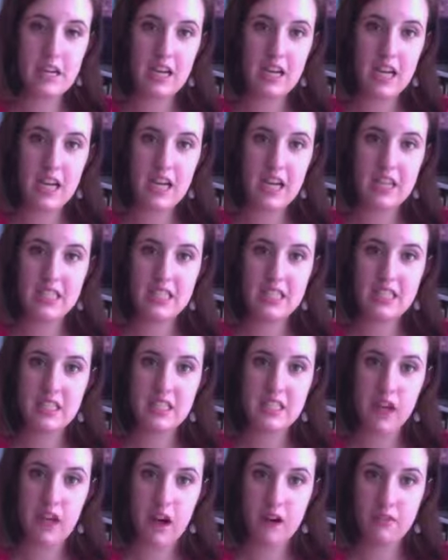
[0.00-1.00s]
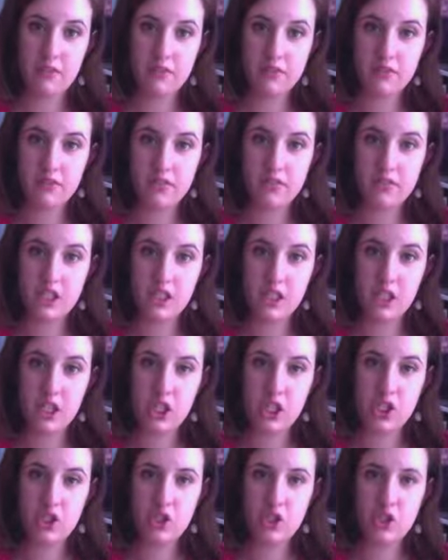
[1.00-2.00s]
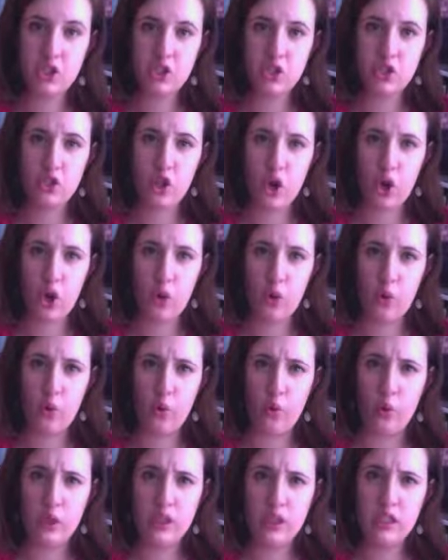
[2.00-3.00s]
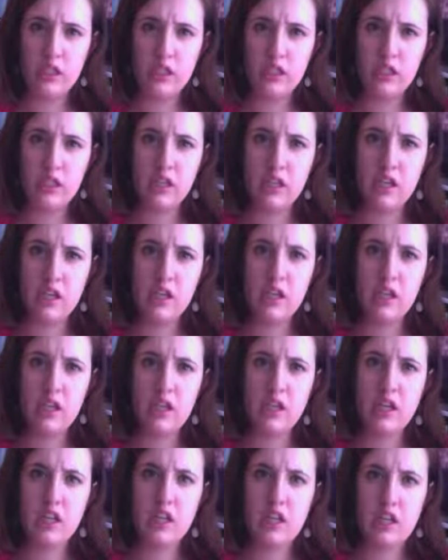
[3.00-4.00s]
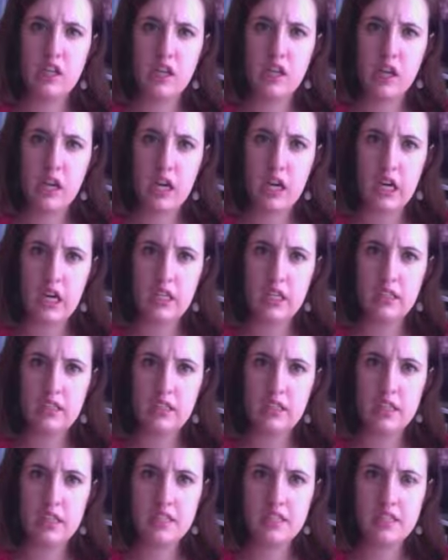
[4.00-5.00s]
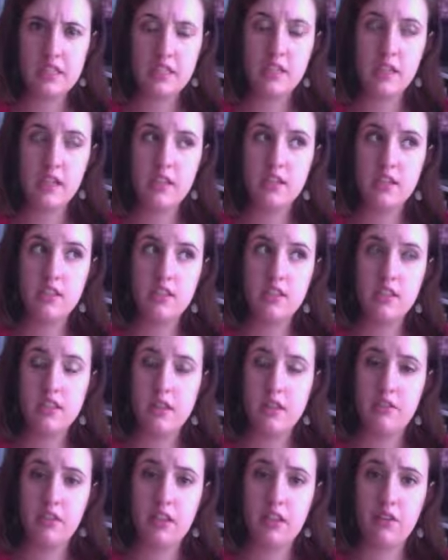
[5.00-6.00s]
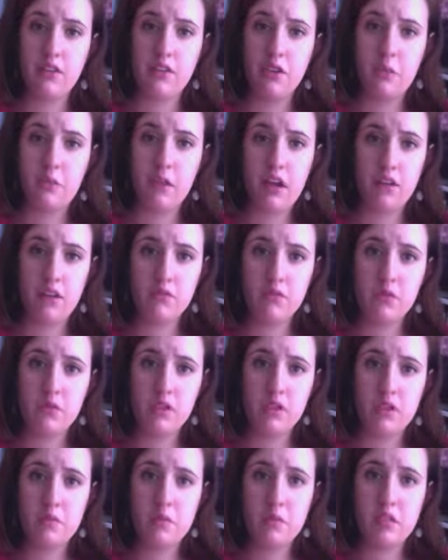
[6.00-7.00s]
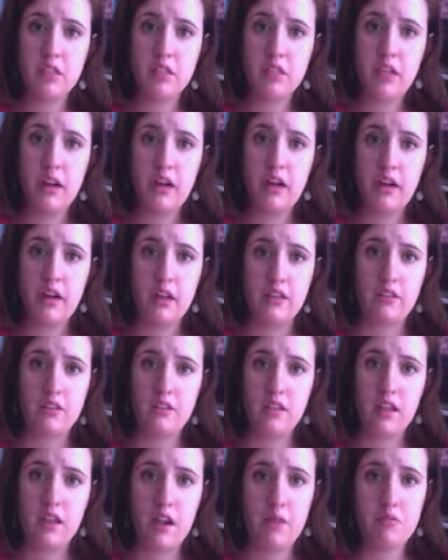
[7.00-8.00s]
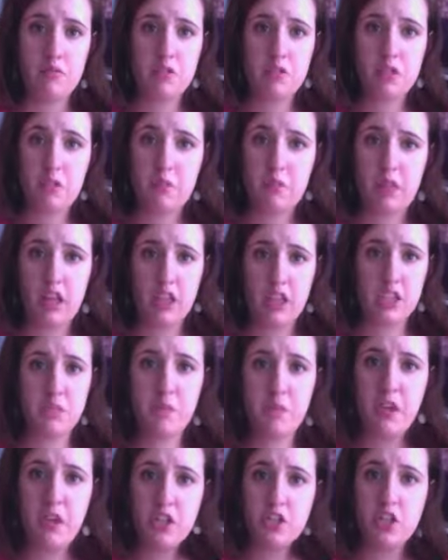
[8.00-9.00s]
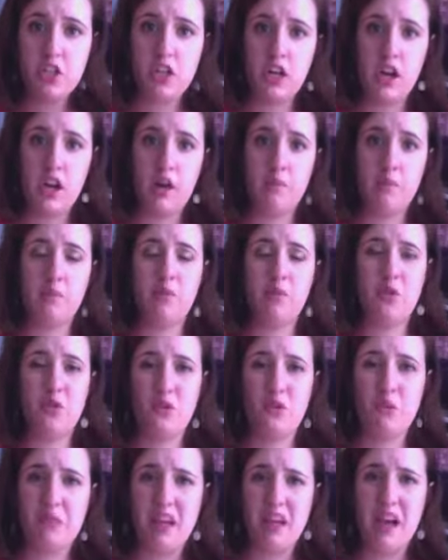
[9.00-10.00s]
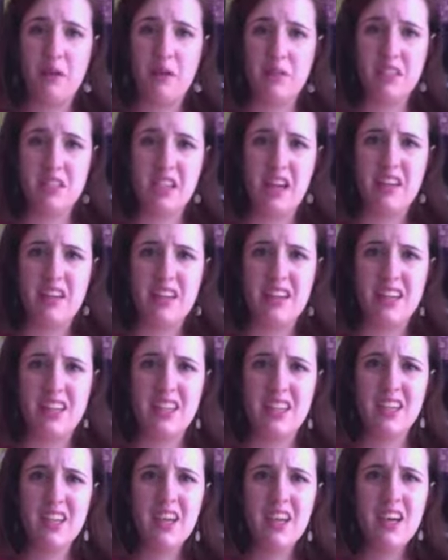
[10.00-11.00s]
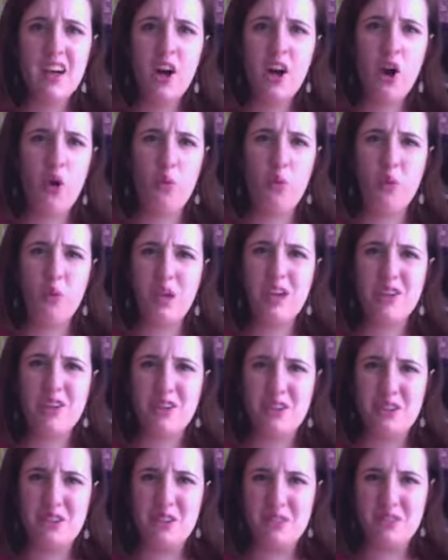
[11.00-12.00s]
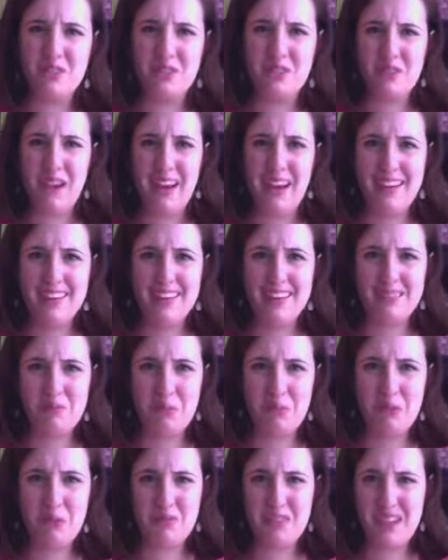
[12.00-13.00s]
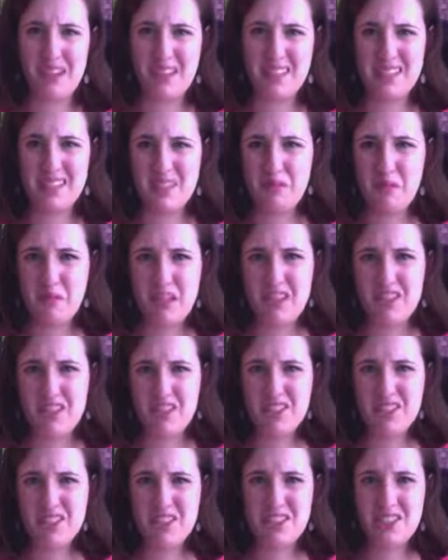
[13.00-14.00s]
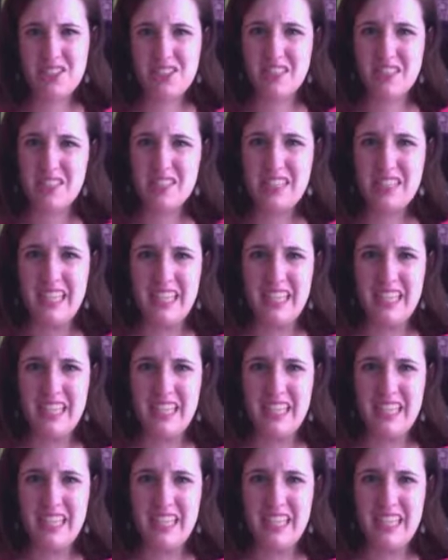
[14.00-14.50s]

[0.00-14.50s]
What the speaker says: and stuff. So, yeah, this extension is definitely going to be helpful. This means Saturday and Sunday I'm just going to be, like, speeching it up when normally I would take, like, a week or two to write and perfect a speech. It's just